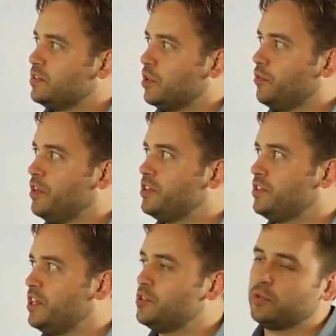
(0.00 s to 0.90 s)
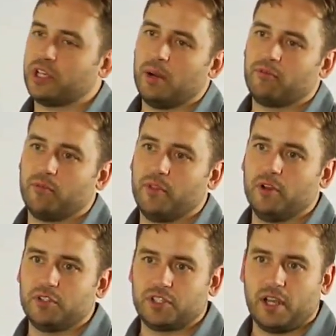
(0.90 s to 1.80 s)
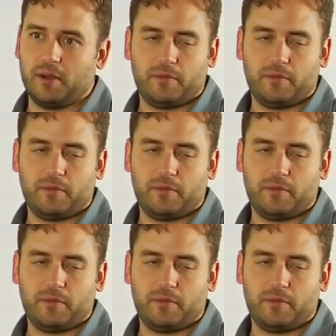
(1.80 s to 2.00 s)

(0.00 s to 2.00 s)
So these would come from those